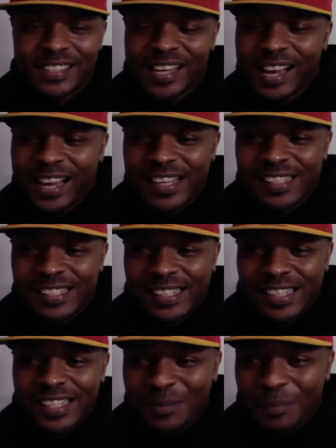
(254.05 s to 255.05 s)
I guess it
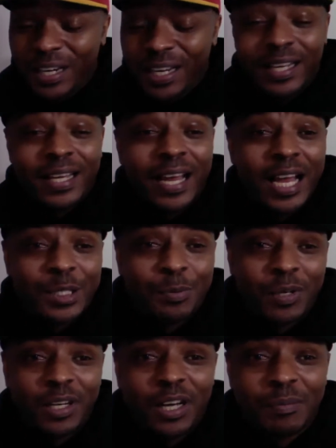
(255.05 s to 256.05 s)
is. But he has
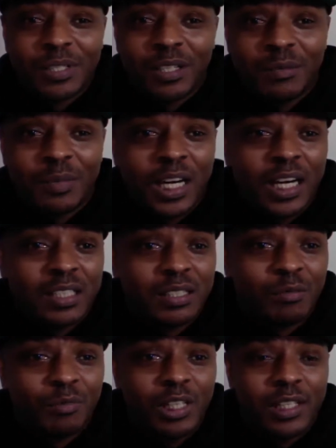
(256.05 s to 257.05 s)
put up some
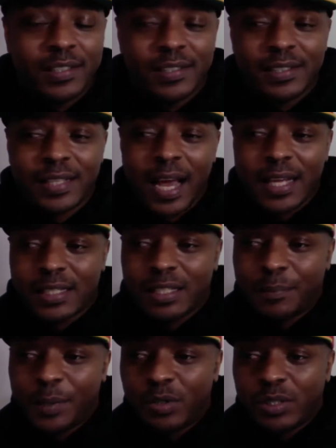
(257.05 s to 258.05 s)
really good stats in
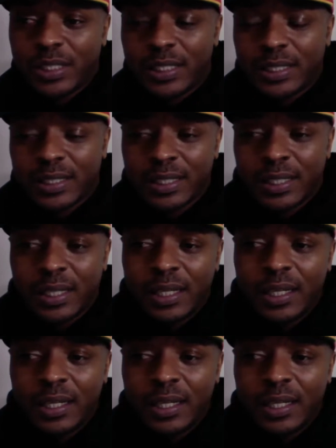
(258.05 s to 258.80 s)
the postseason.